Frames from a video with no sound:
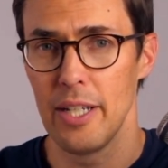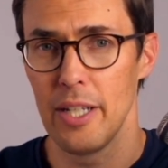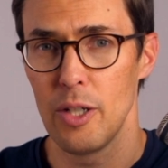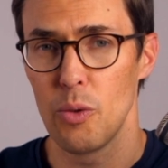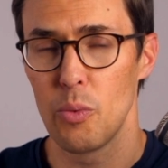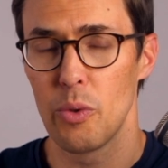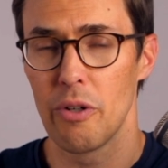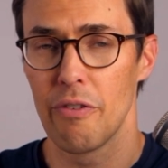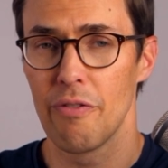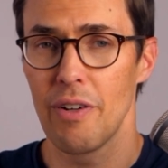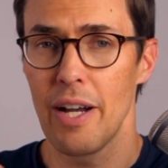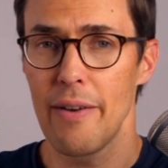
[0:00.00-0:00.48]

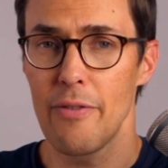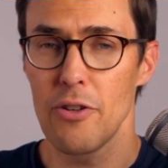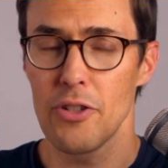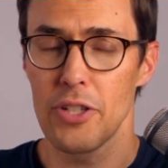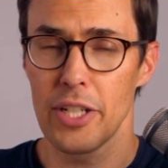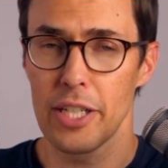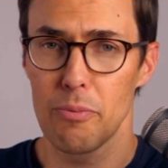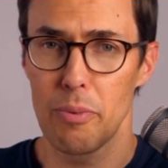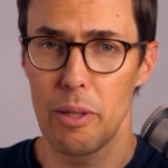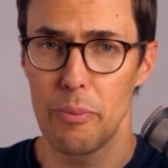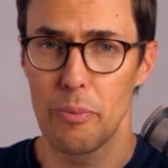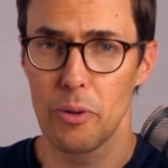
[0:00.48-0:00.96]
We're 5 or
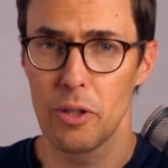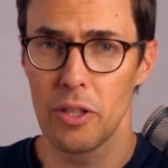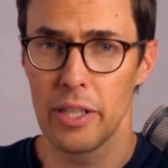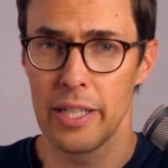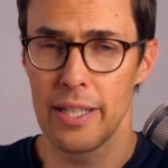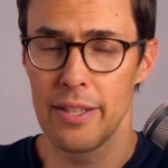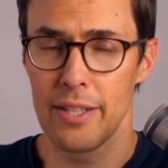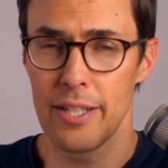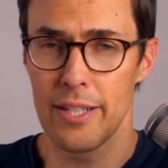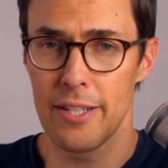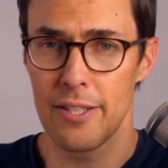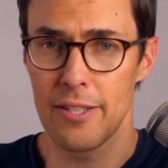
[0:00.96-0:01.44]
6 people
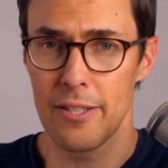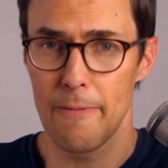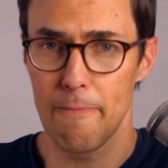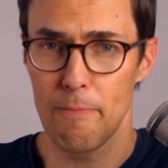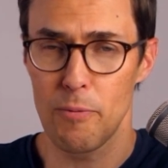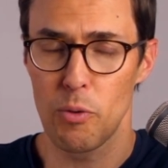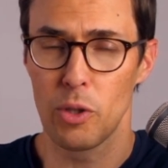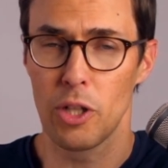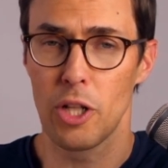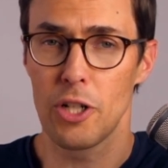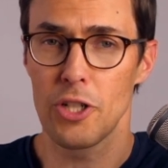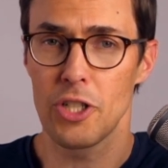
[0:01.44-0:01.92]
in this. We
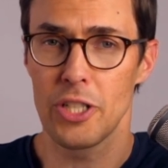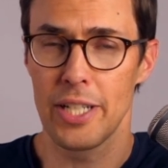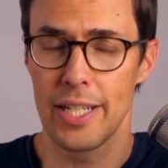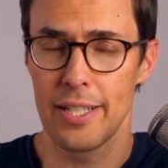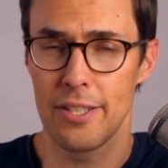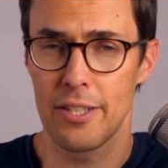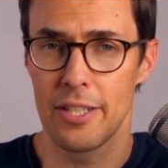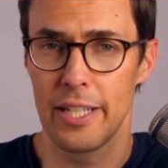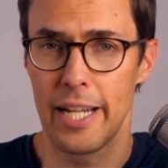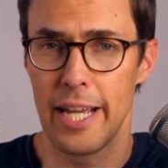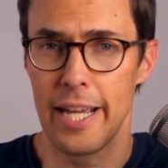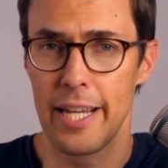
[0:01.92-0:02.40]
launched
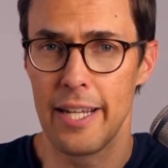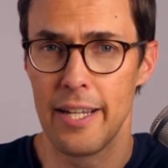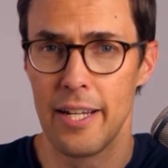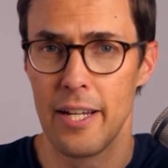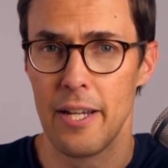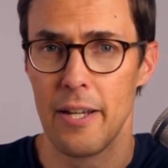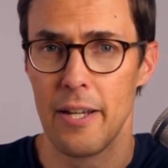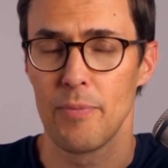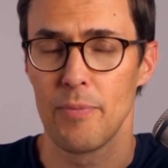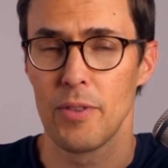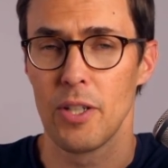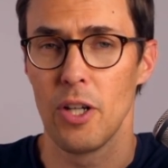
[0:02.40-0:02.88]
yesterday
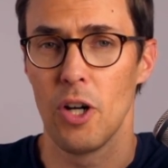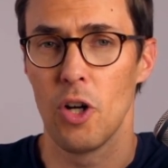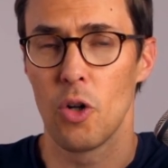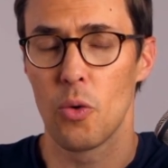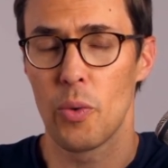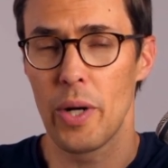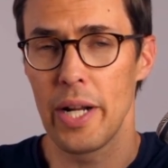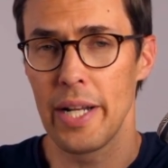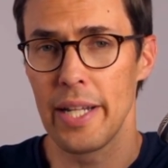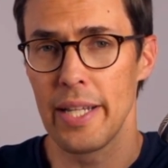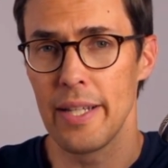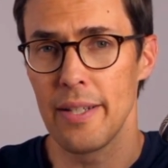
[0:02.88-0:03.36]

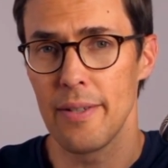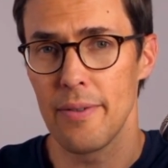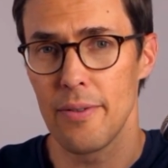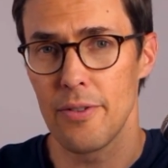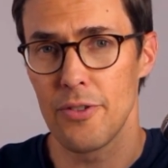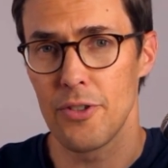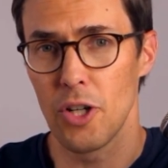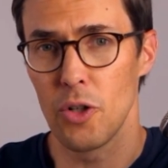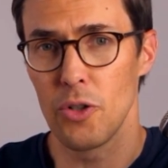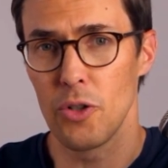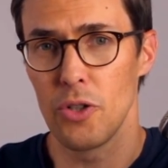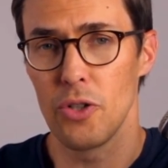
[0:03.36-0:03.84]
already,
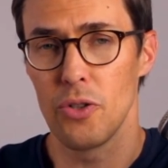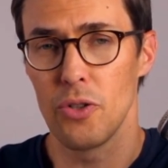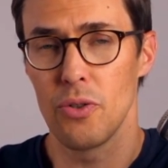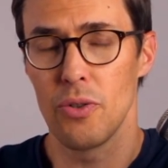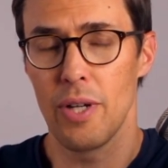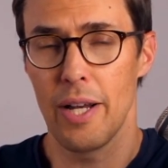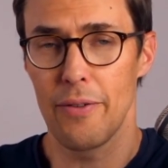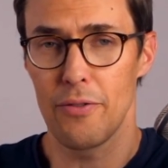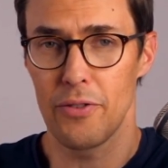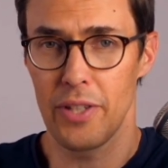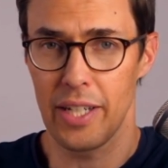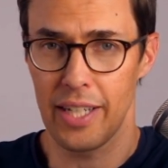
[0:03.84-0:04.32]
so you
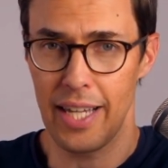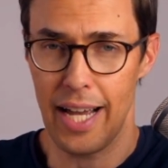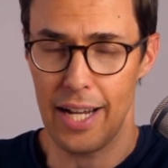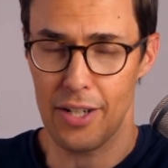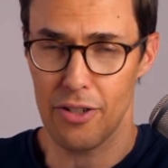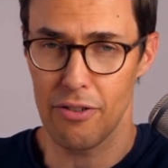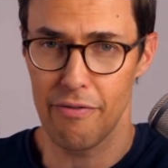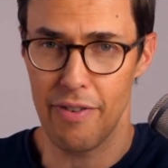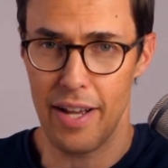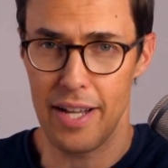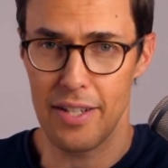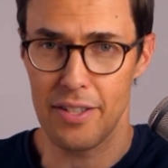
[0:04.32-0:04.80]
have to take
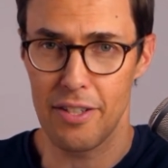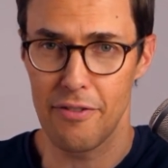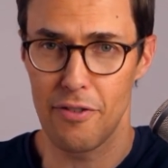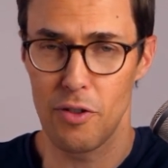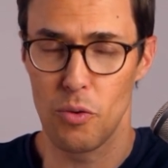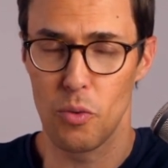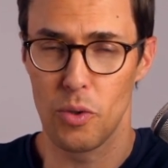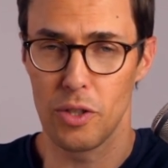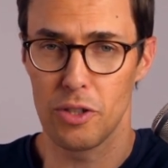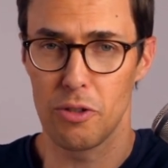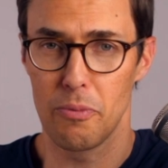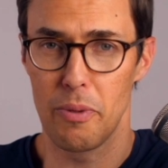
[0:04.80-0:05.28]
action fast if you
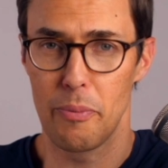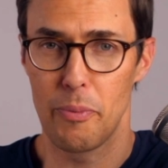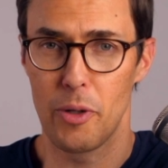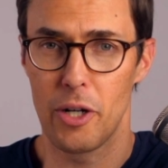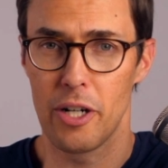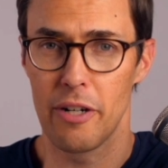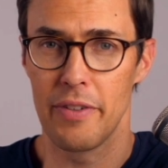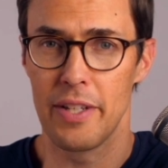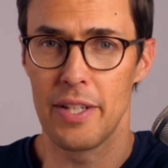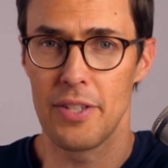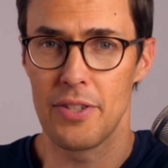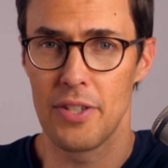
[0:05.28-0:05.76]
want to be part
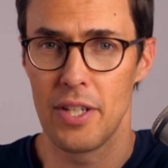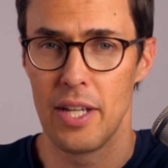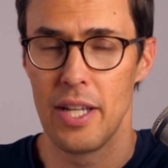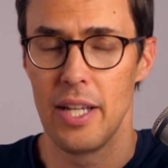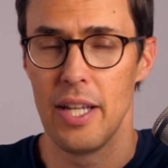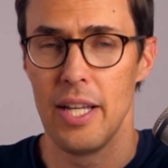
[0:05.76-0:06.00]
of this.